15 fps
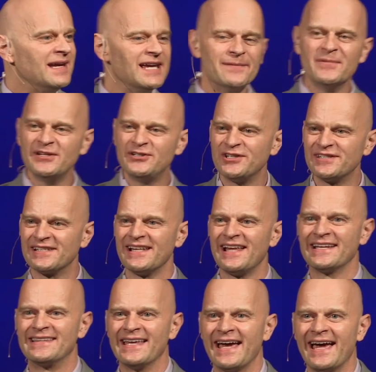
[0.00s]
Images
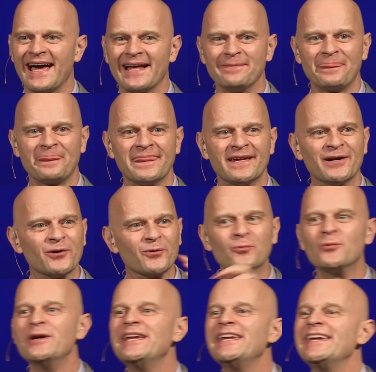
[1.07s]
like that,
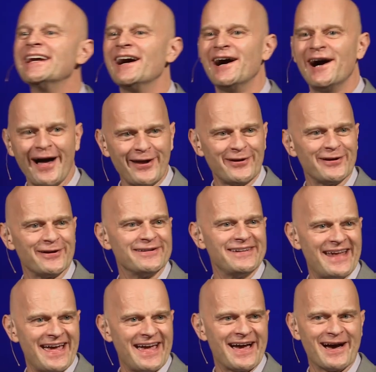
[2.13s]
re-uttered
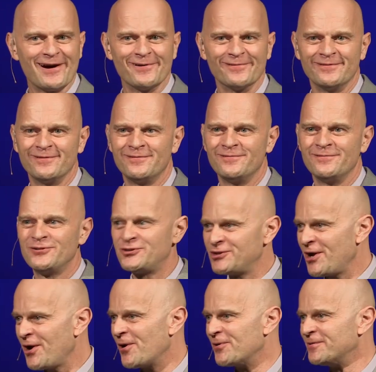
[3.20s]
now,
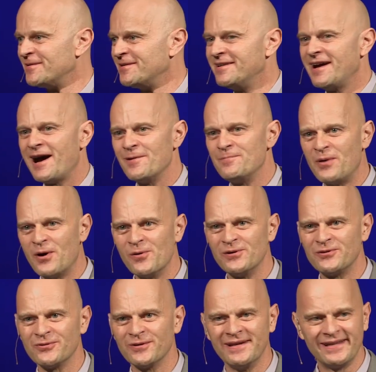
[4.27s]
show how
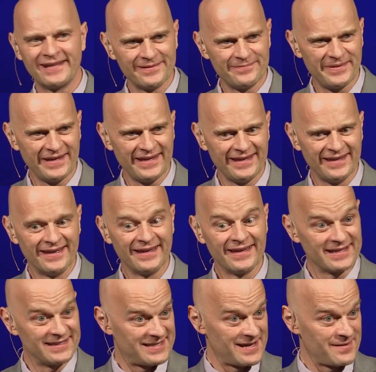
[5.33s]
poetry can be
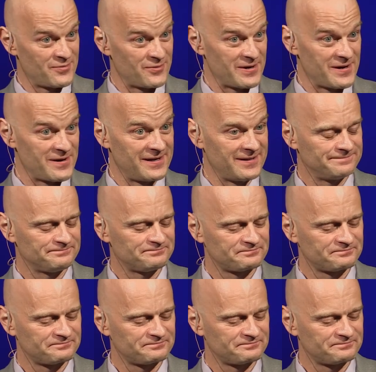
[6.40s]
contemporary.